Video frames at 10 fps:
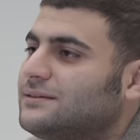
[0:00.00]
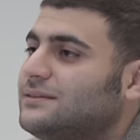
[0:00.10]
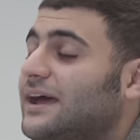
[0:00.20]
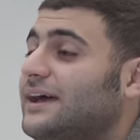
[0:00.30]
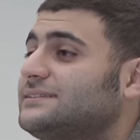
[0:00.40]

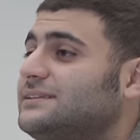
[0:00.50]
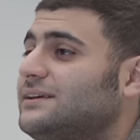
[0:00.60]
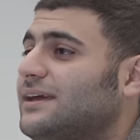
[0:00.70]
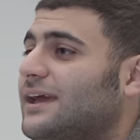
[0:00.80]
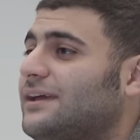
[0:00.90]
The S
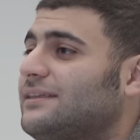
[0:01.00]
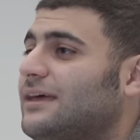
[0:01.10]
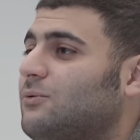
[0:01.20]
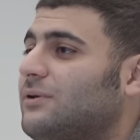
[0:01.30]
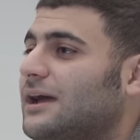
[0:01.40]
D K
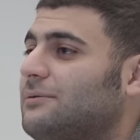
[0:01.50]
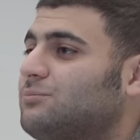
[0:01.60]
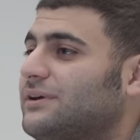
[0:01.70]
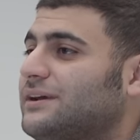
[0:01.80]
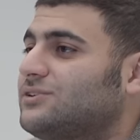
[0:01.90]
that we
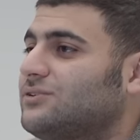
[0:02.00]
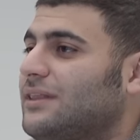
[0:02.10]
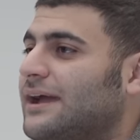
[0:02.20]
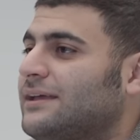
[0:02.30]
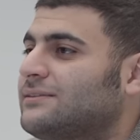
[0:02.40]
helped bring to
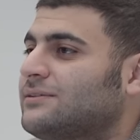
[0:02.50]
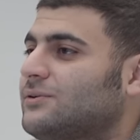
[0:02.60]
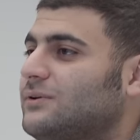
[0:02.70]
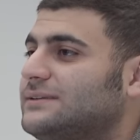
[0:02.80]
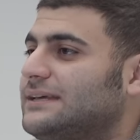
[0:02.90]
light
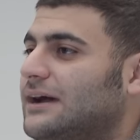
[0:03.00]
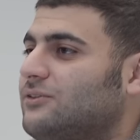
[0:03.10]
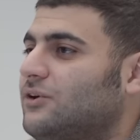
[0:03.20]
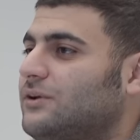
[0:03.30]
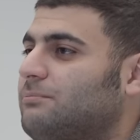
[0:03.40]
was
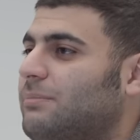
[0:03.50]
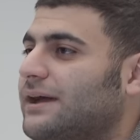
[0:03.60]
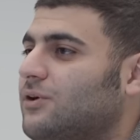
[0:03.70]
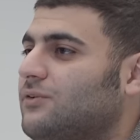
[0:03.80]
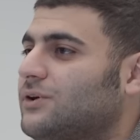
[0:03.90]
downloaded
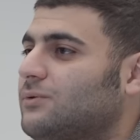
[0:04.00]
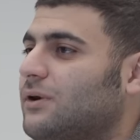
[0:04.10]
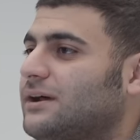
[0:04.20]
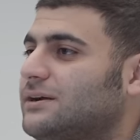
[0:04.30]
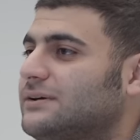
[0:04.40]
by over
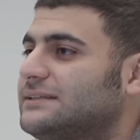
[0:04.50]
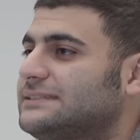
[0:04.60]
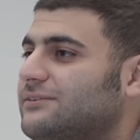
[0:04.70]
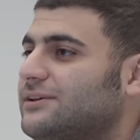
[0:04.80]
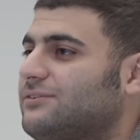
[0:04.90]
one hundred
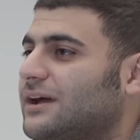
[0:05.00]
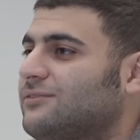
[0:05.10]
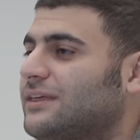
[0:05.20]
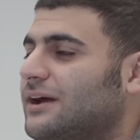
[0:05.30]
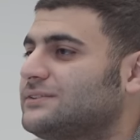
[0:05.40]

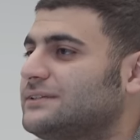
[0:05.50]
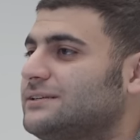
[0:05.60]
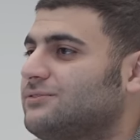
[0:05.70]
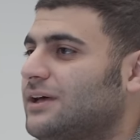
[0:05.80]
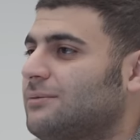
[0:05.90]
seventy-five
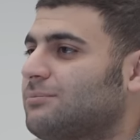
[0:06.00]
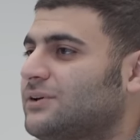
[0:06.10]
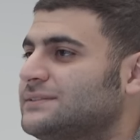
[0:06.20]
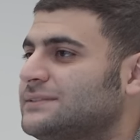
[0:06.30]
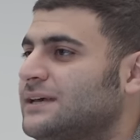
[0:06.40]
thousand developers.